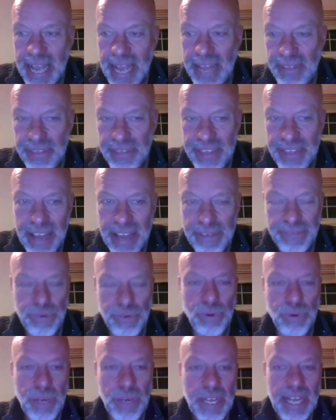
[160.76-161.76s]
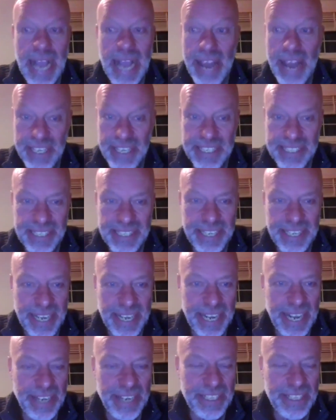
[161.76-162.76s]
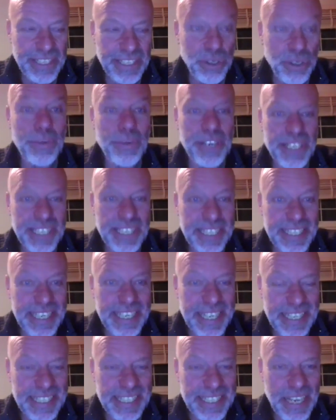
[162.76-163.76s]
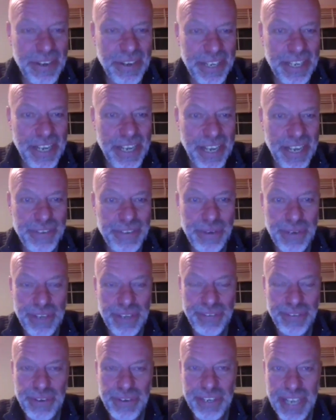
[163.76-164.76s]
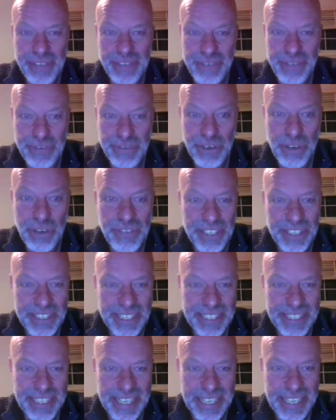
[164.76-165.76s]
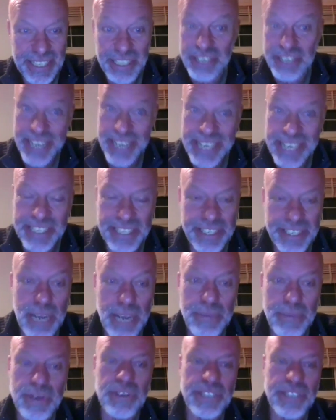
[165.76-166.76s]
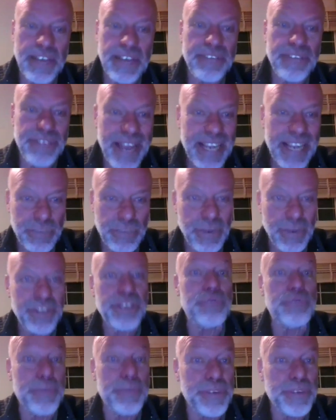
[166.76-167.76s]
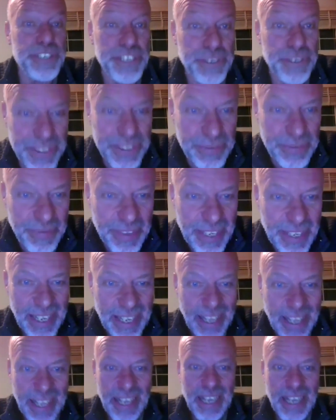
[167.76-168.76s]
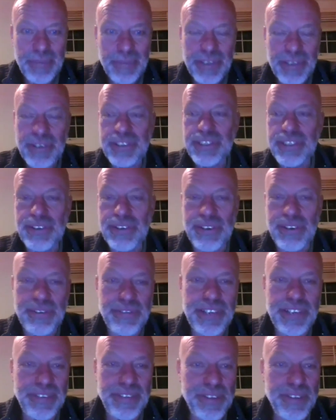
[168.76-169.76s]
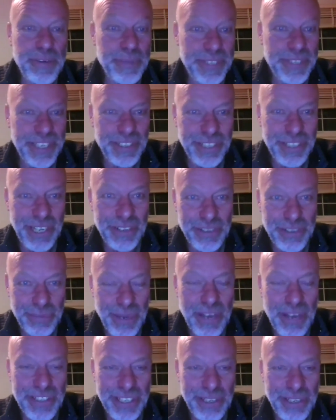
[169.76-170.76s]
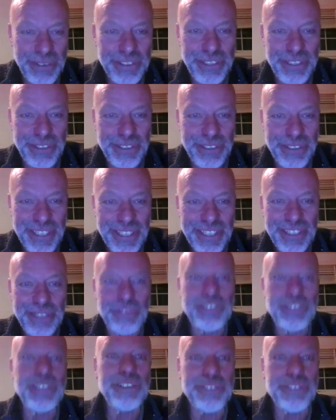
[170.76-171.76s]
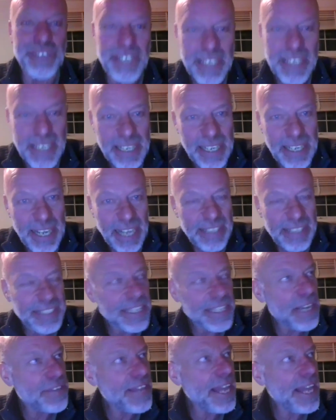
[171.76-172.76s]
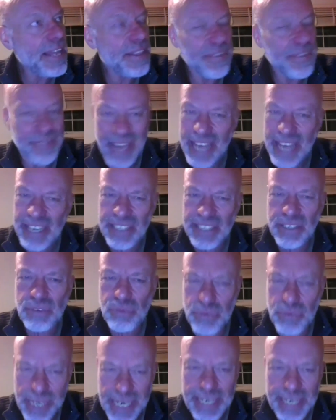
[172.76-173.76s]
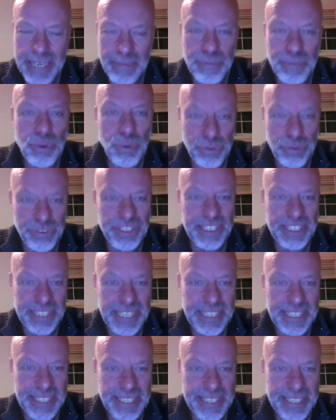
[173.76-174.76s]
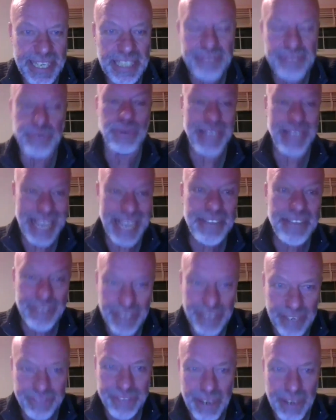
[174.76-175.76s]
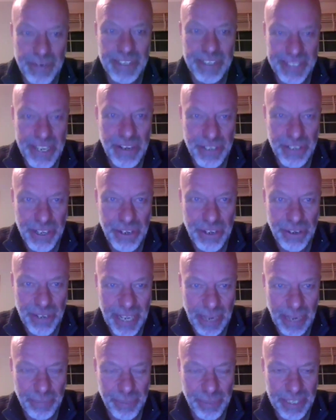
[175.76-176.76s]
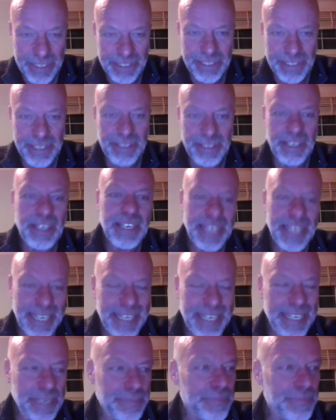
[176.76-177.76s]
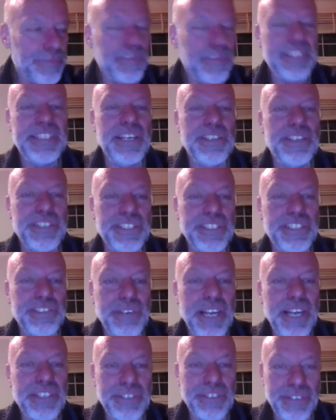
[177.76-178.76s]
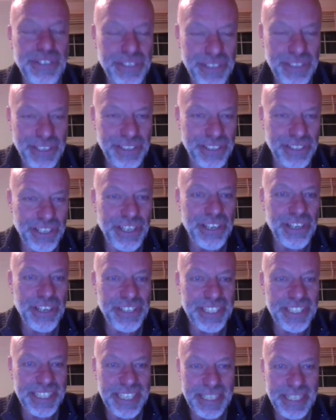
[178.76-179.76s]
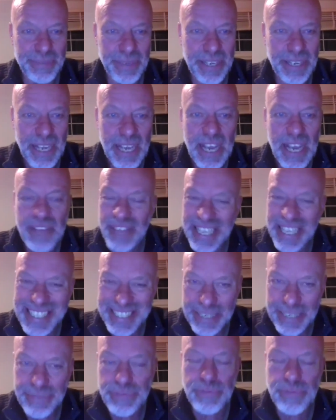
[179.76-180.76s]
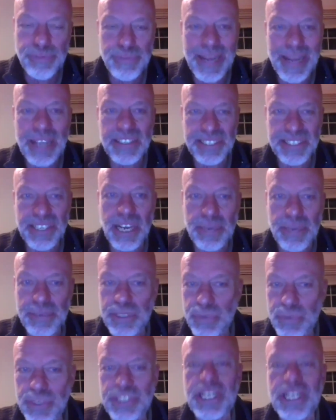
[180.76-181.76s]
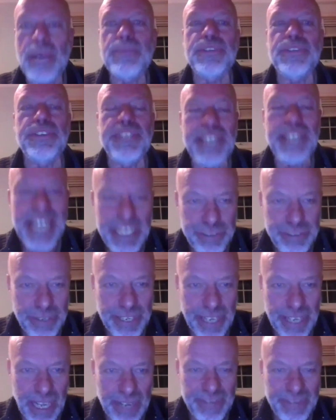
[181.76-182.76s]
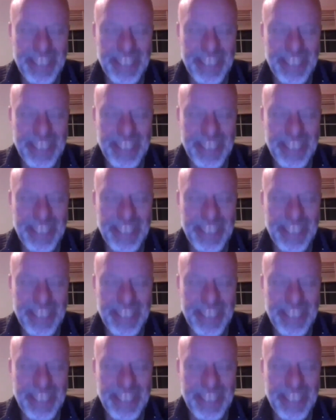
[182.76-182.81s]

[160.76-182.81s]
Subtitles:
And therefore, and it's it's a dominant disease. So if you've got this disease, you need to know, because it affects whether you reproduce, because you've got a 50% chance of passing on to your children. And so that is a really important disease to test for, even if there is no cure at present. Clearly, researchers are trying to cure the disease, but that's different from Alzheimer's, which comes on later in life.